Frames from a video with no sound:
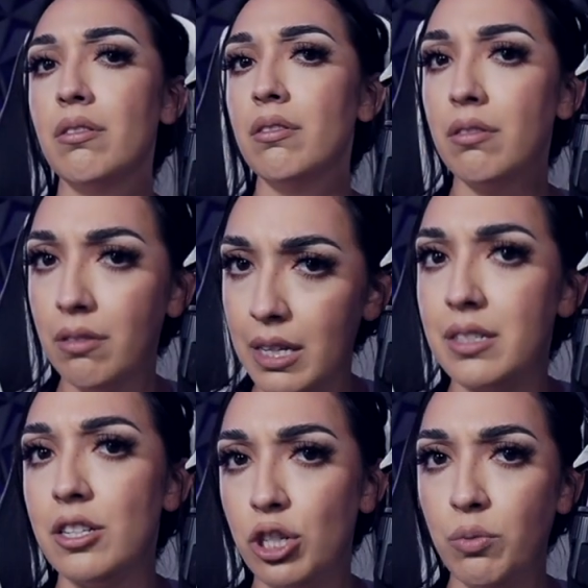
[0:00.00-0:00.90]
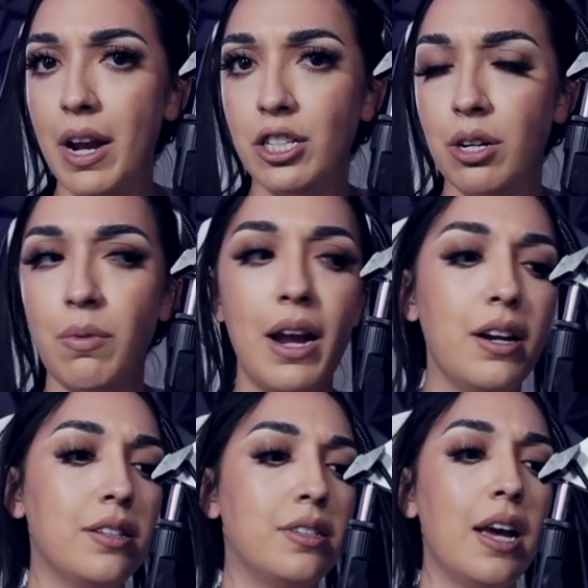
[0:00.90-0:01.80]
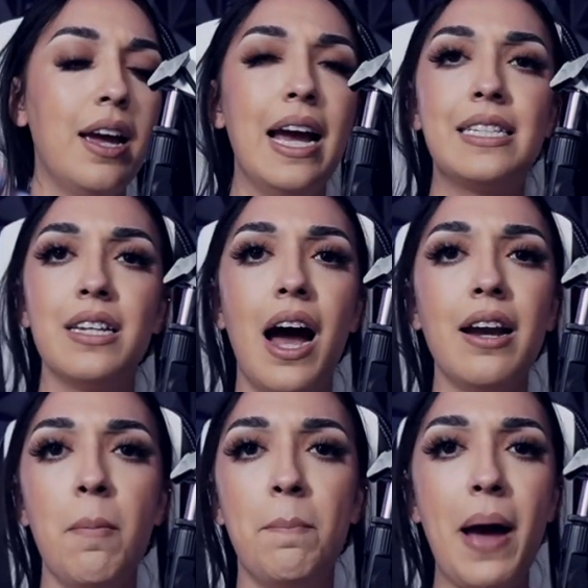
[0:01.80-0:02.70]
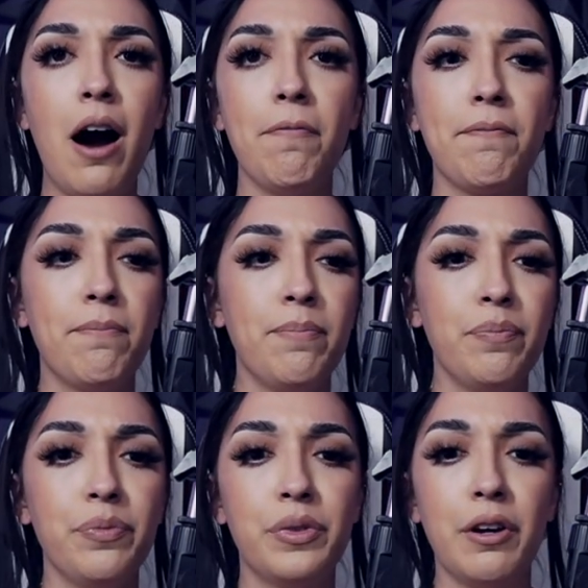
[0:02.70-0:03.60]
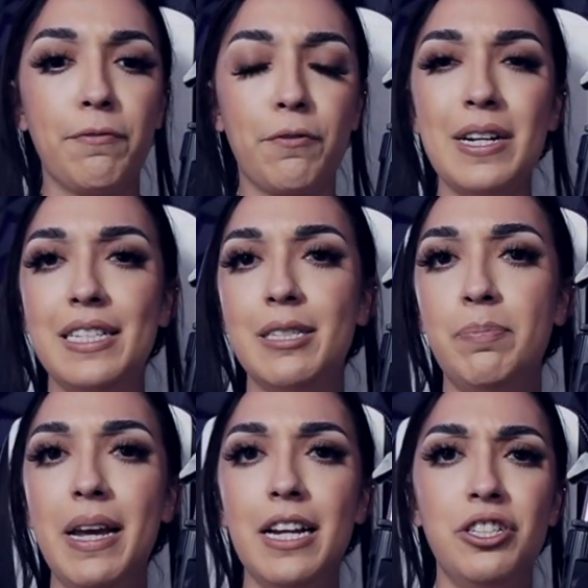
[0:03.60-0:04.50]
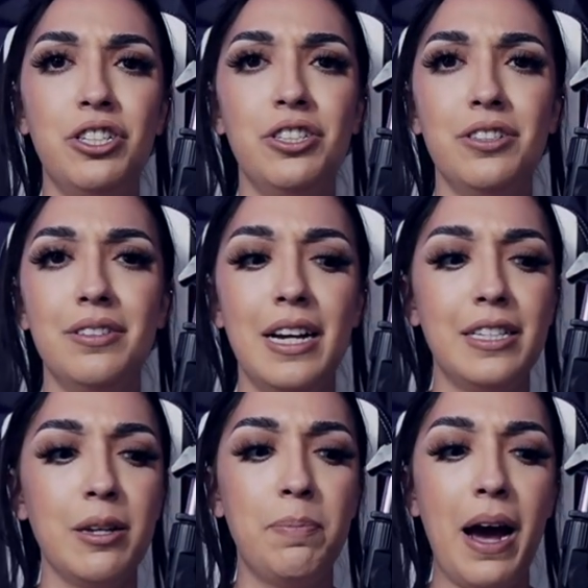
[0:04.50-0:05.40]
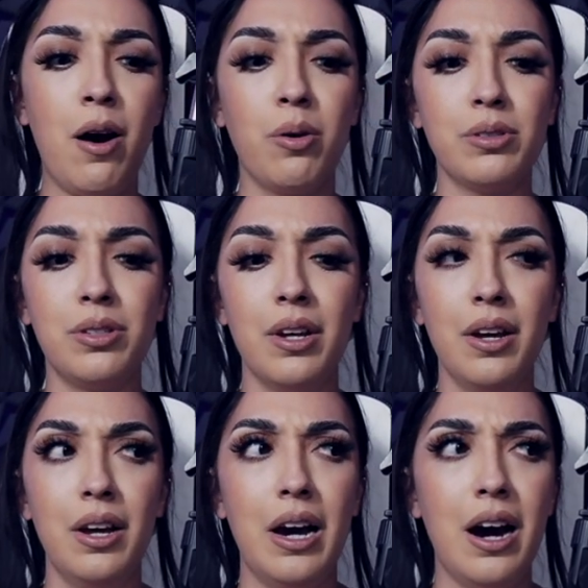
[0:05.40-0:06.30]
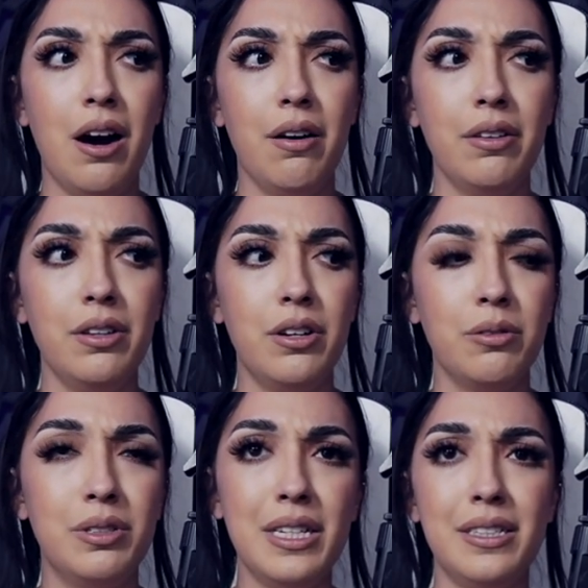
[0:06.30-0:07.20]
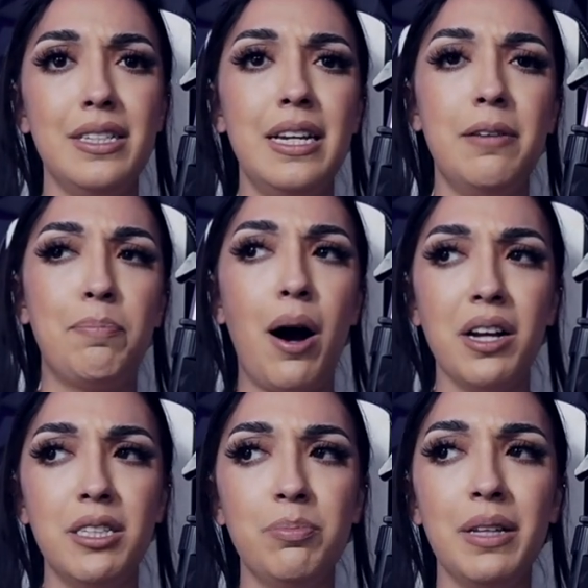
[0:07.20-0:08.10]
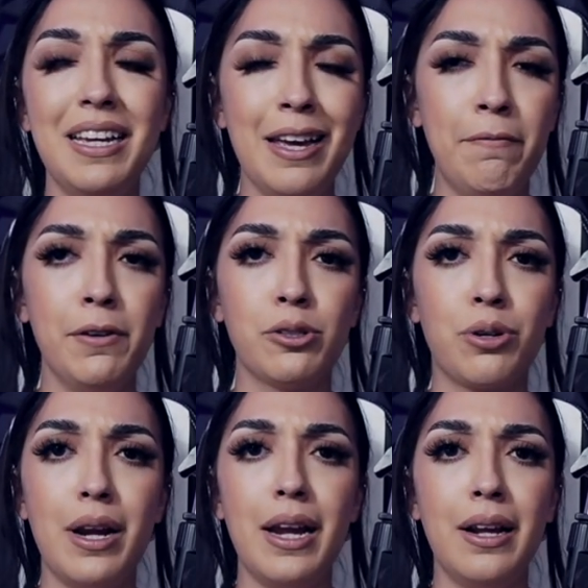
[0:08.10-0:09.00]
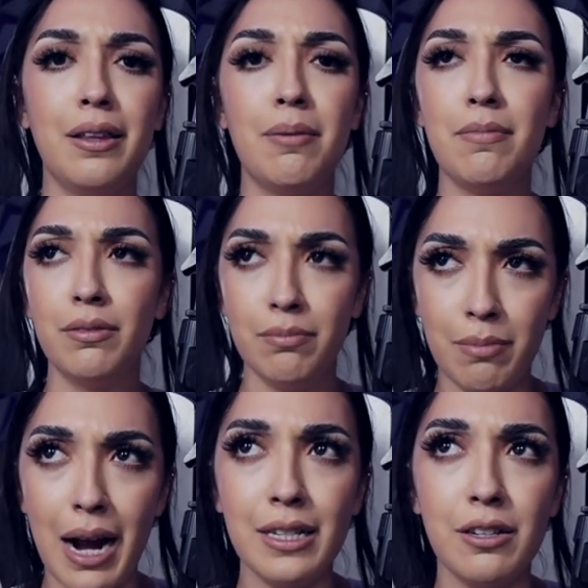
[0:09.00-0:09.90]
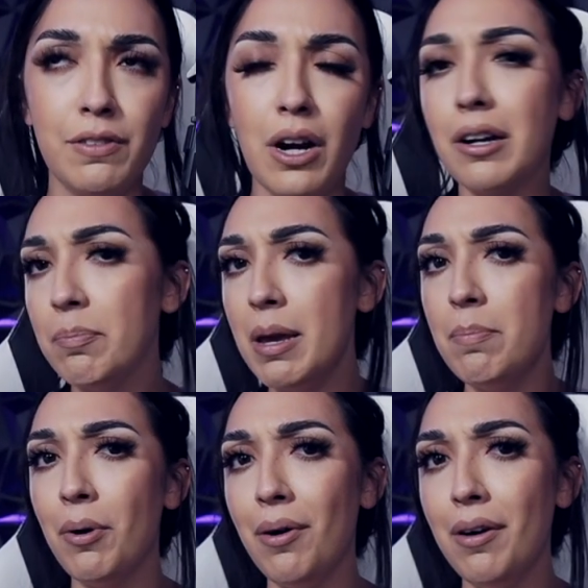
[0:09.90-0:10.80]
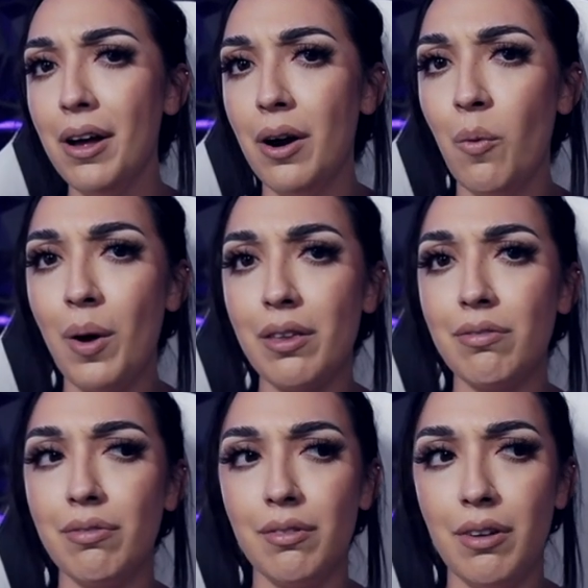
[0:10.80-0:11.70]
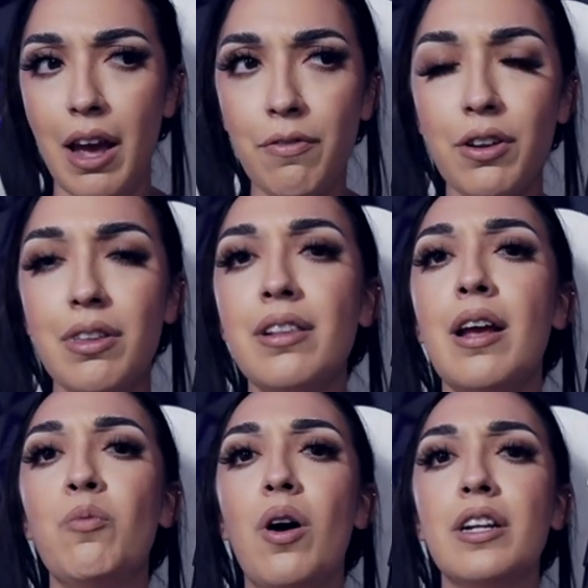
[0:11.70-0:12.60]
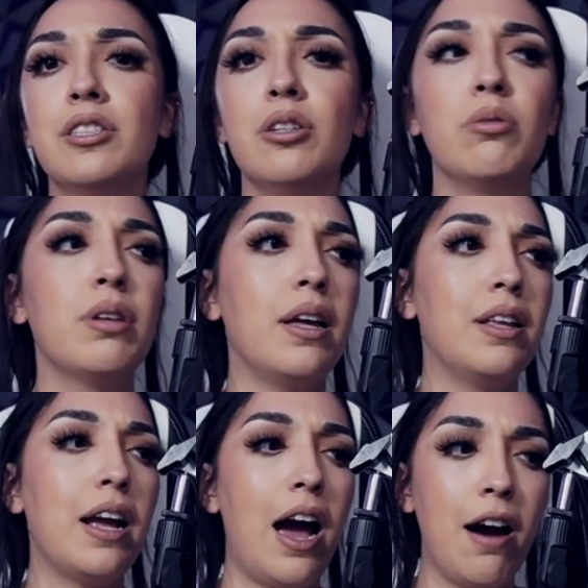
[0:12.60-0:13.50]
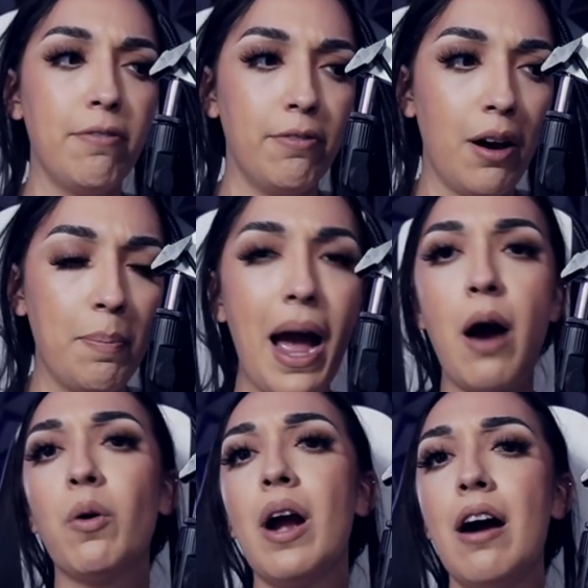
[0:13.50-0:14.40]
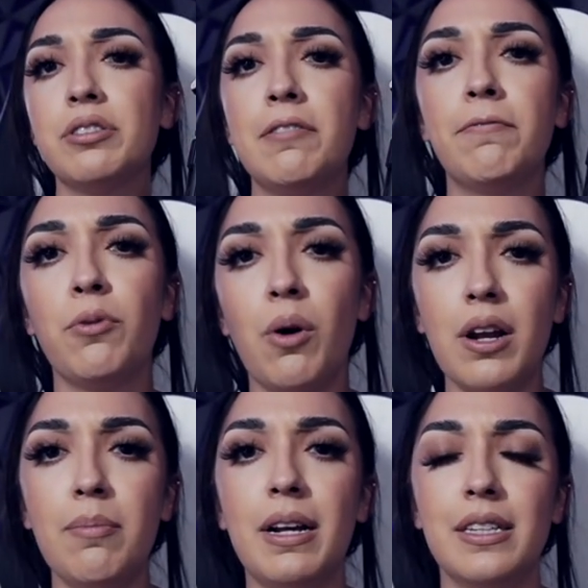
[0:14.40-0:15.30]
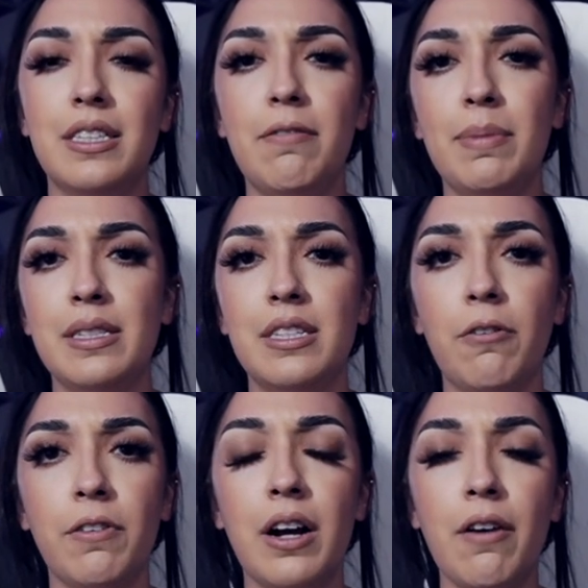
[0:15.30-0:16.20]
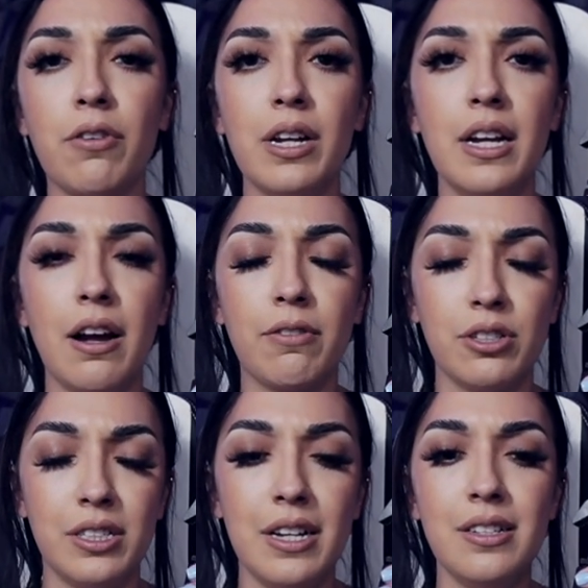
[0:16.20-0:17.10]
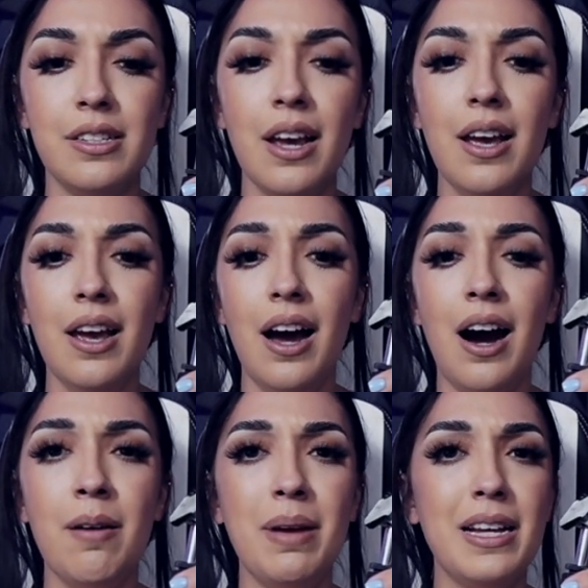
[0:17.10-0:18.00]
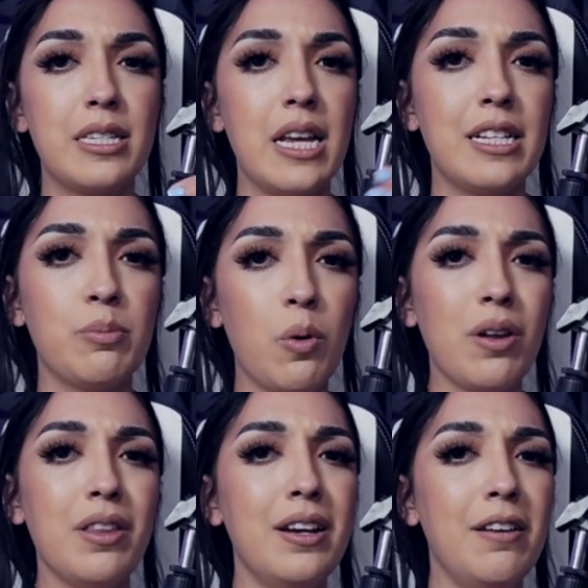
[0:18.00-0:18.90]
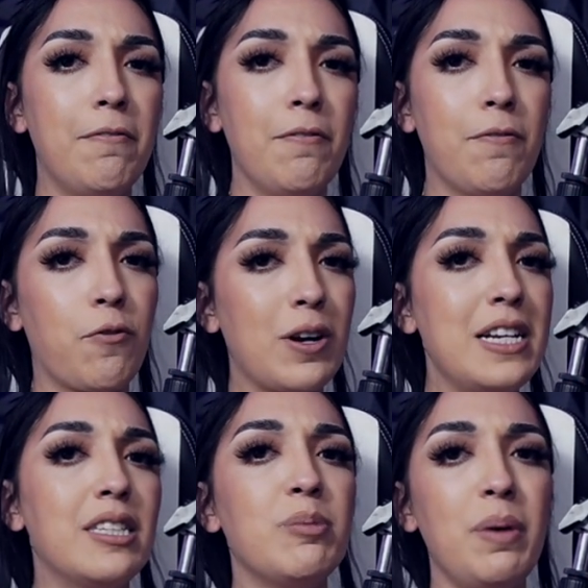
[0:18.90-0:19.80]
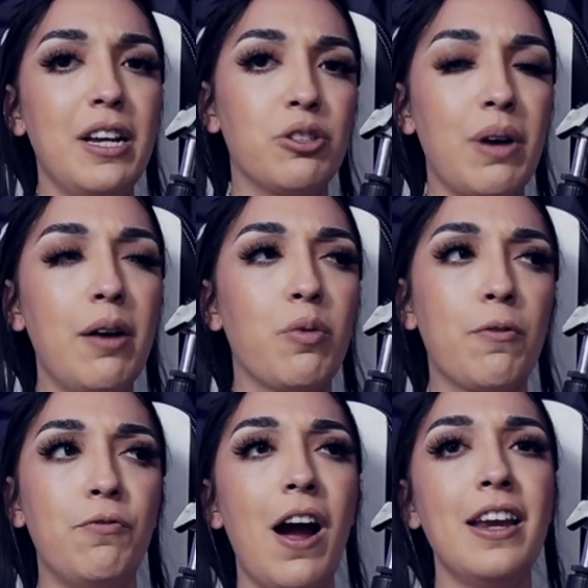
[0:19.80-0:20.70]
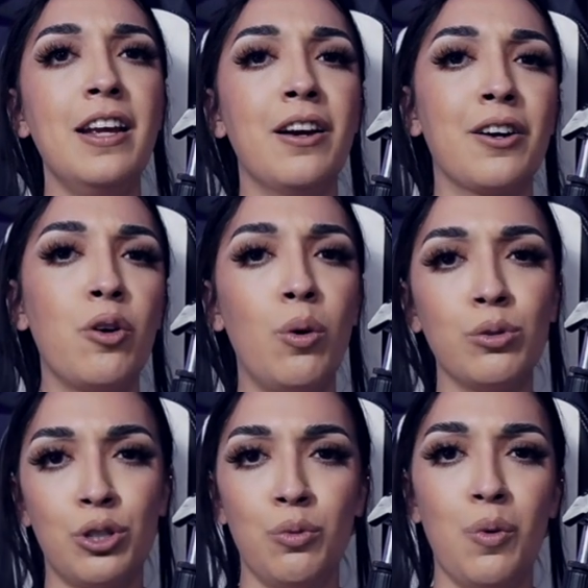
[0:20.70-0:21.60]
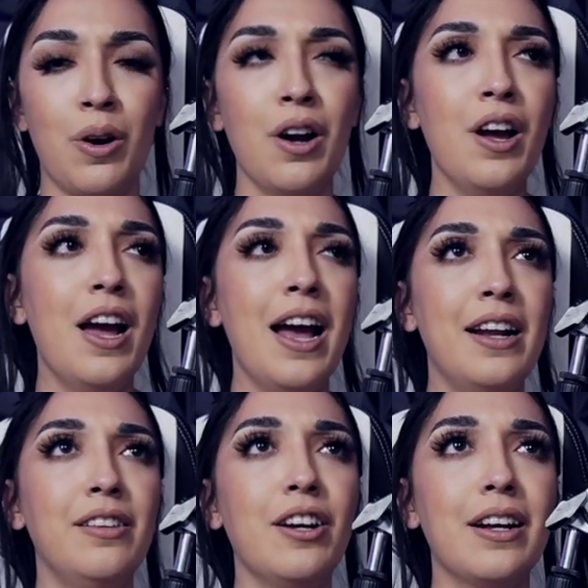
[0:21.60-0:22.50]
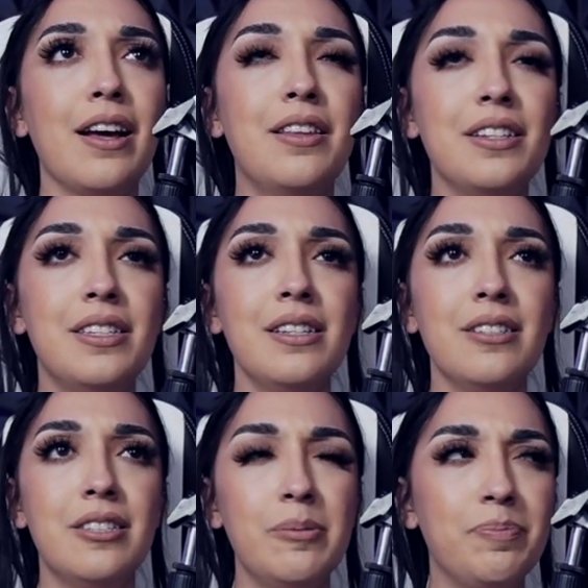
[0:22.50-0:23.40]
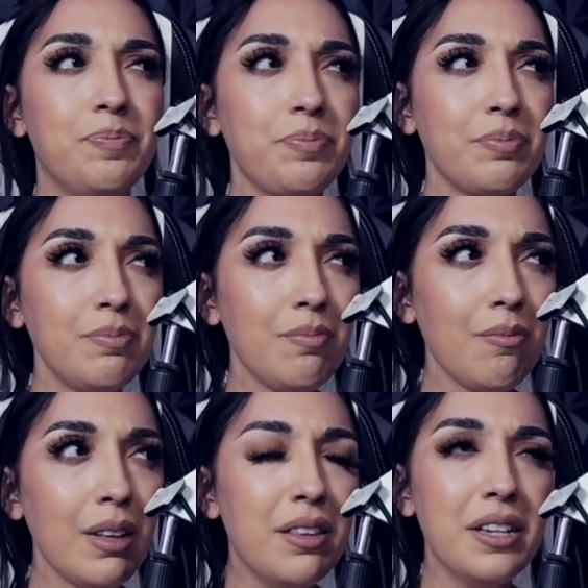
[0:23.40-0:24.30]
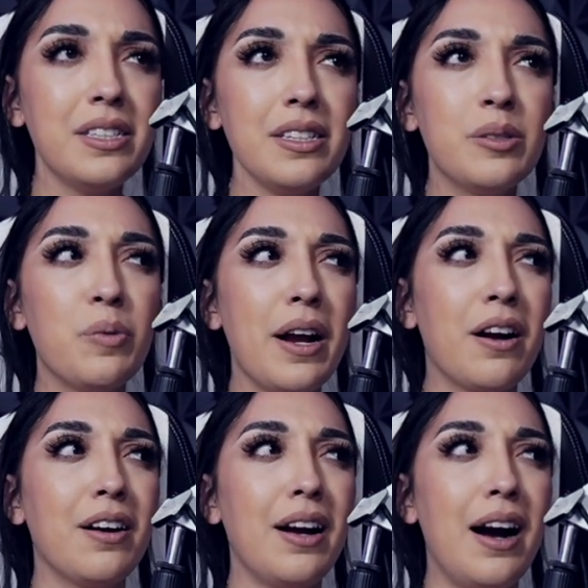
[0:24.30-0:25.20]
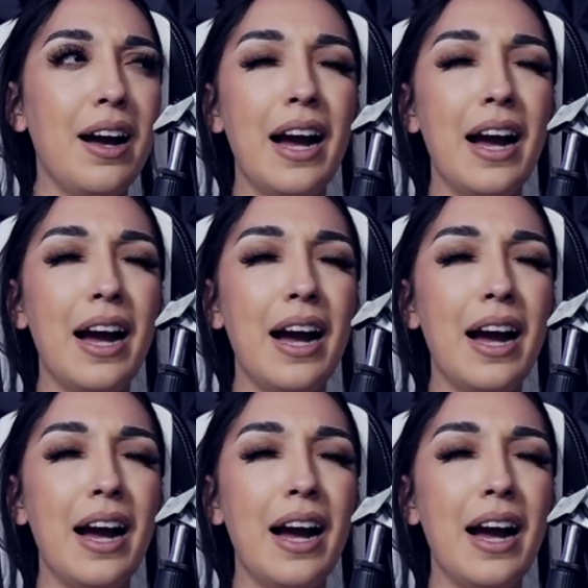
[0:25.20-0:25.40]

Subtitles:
the situation, right? It's not about the free speech. It's about, Disney possibly infiltrating the minds of young people with everything they want to do. They have a powerhouse in Florida because they've been self-governing ever since. It's more than free speech, right? We're fighting a culture war. And look, this is This is where I